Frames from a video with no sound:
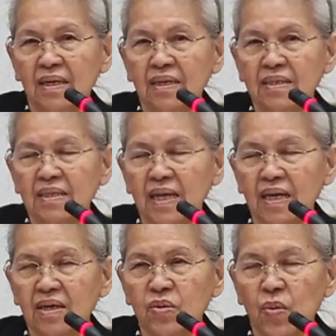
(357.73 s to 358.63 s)
The
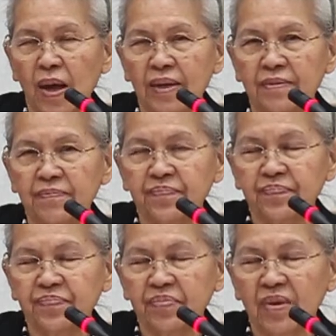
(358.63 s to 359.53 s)
second one,
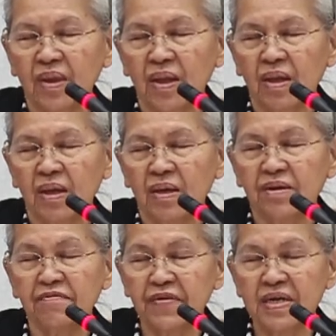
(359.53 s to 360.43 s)

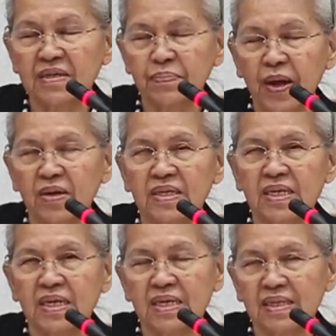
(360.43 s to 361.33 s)
the first
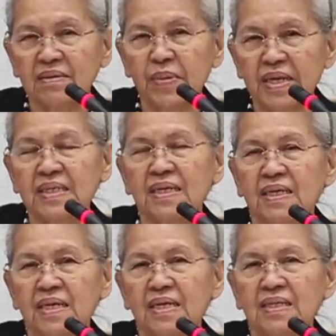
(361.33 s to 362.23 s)
priority is basic
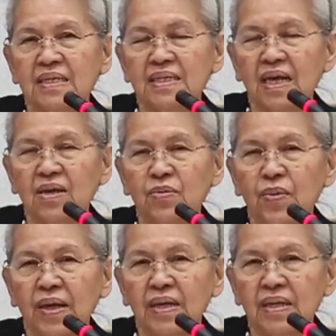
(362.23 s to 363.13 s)
needs. The second one